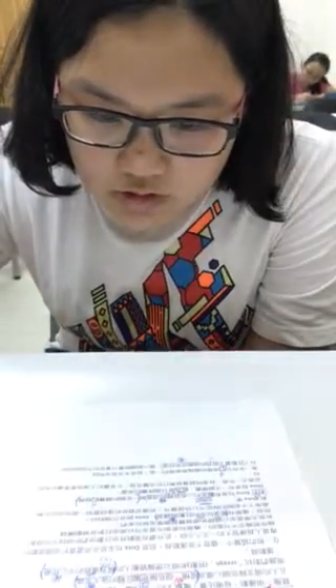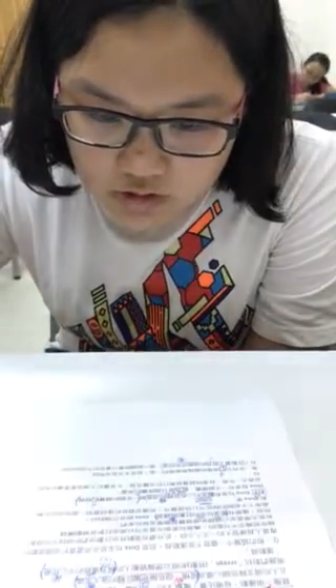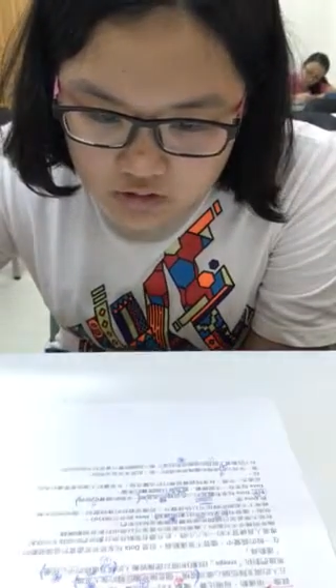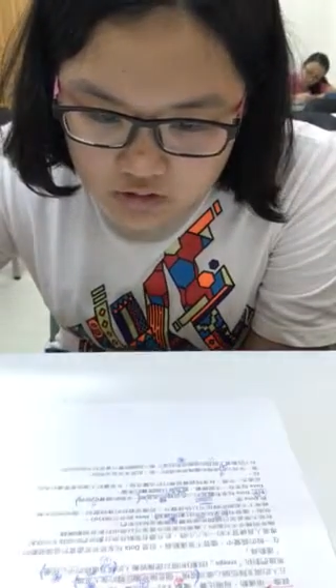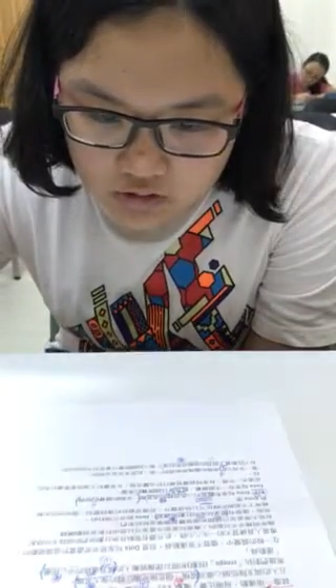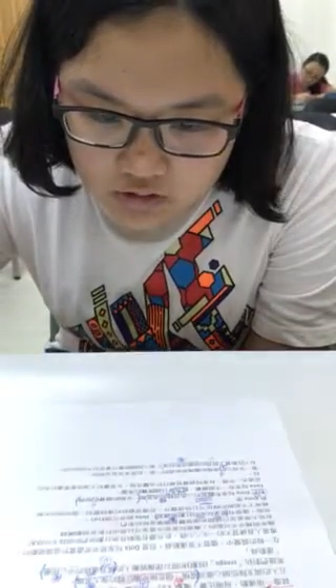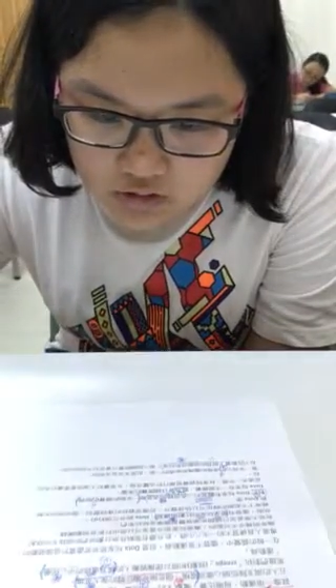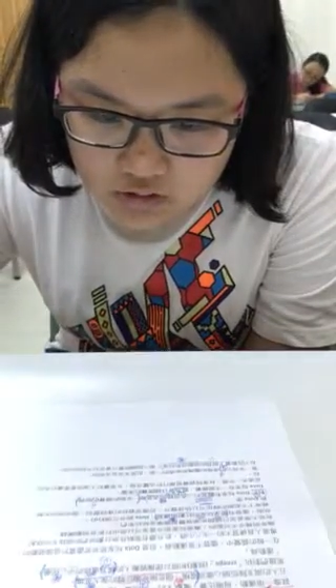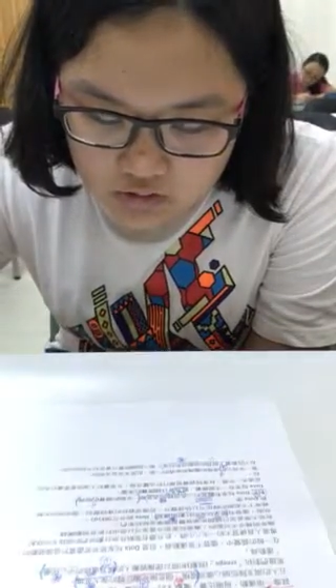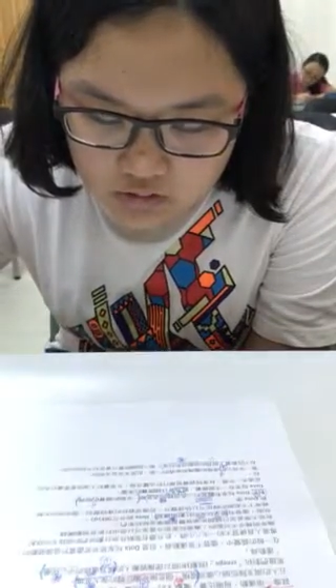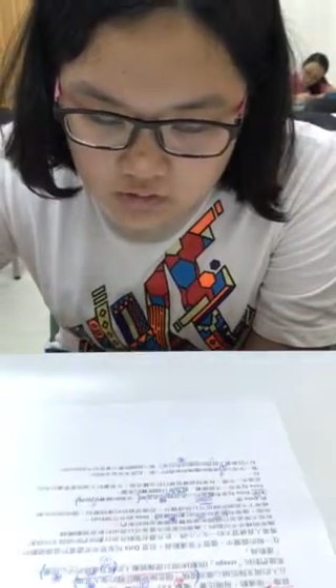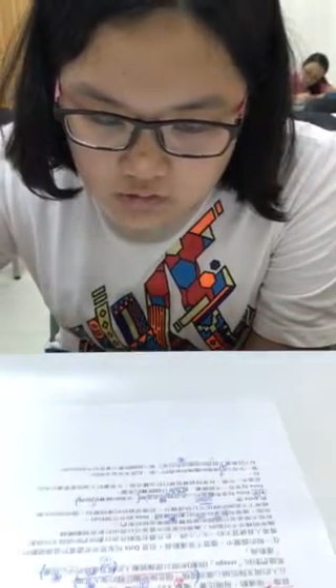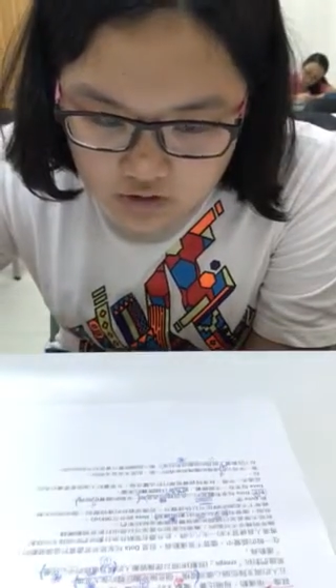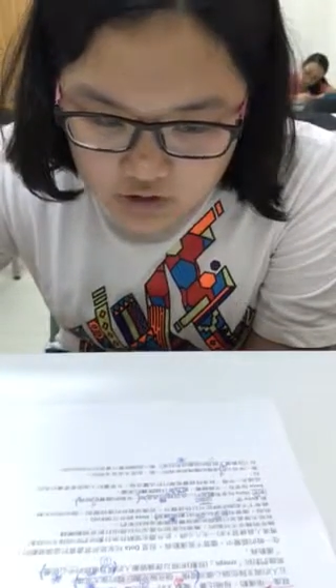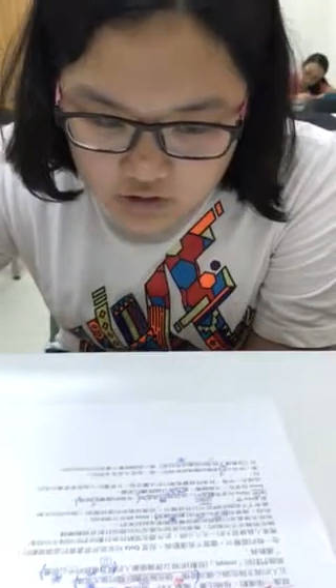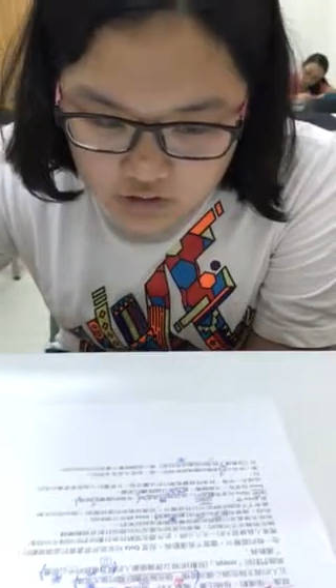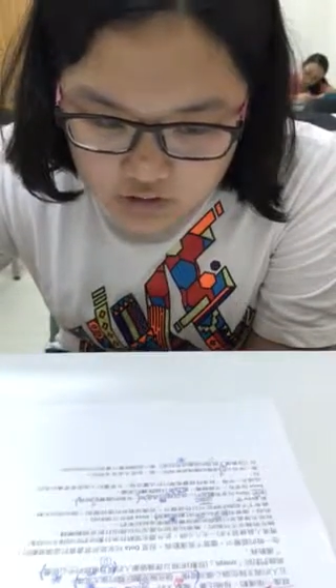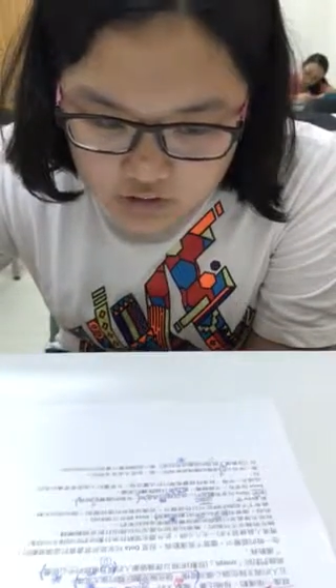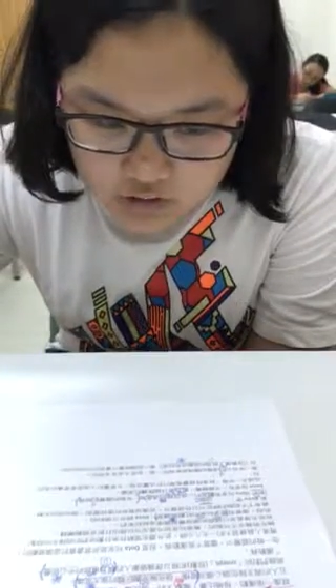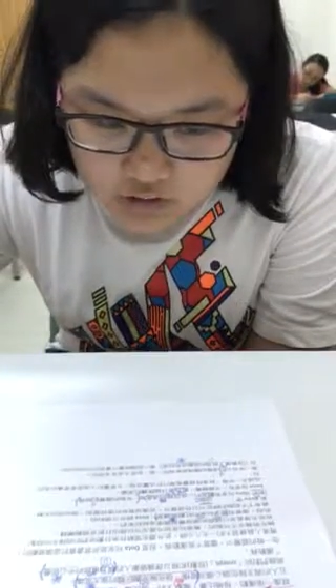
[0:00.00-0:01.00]
aren't
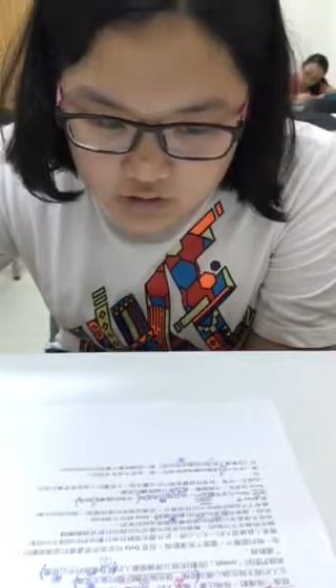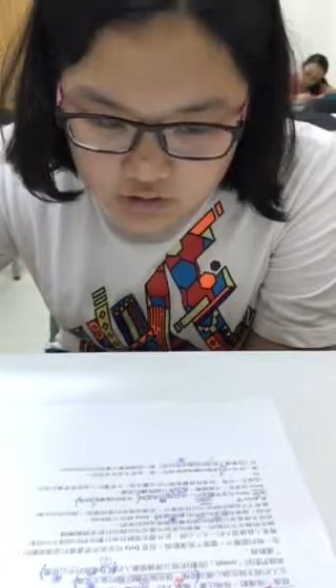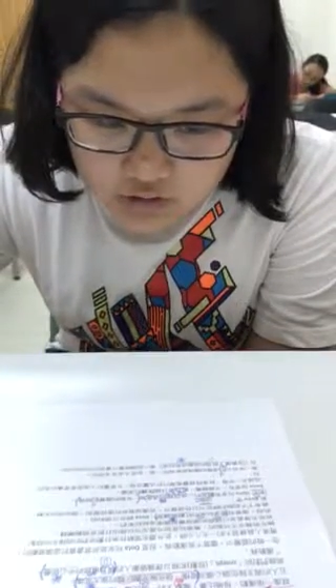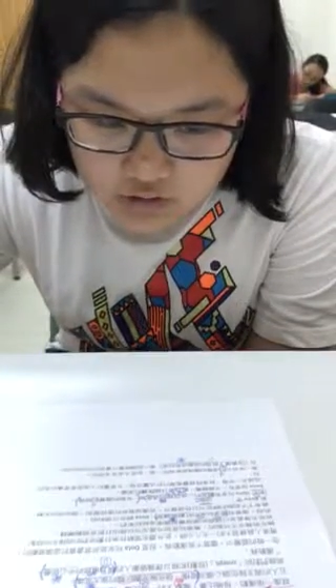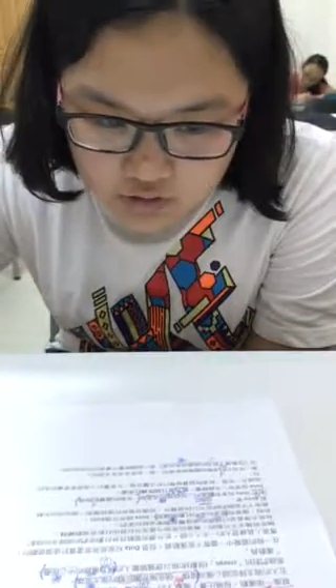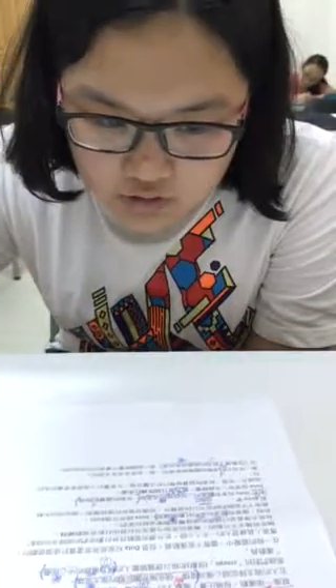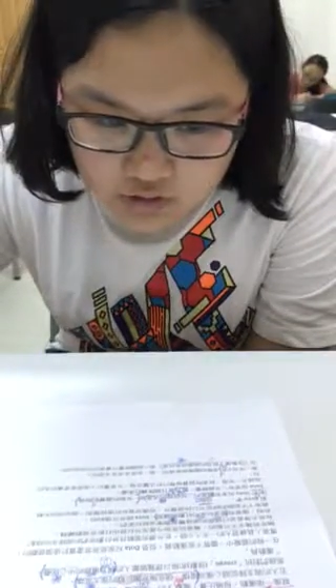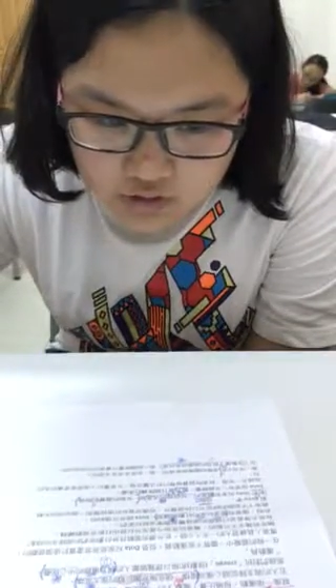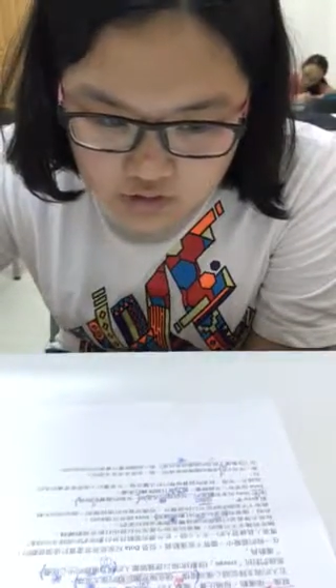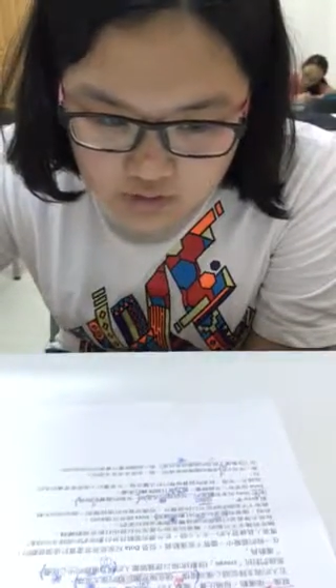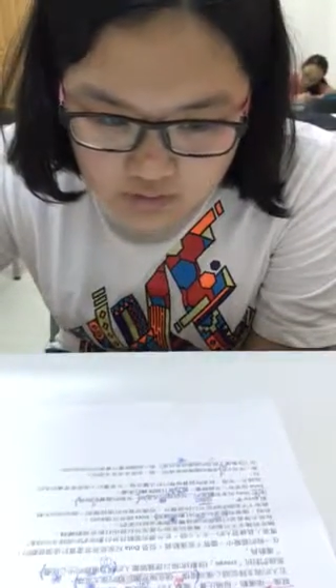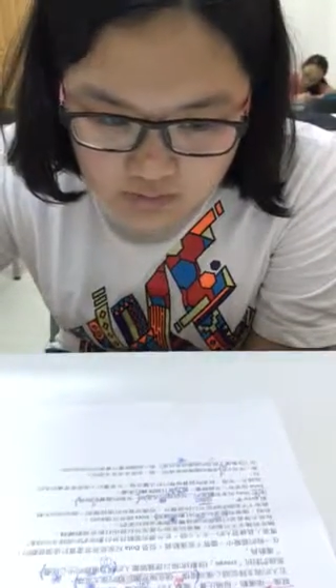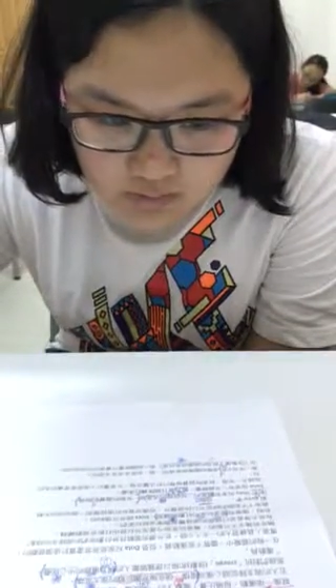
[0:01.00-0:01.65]
paying attention.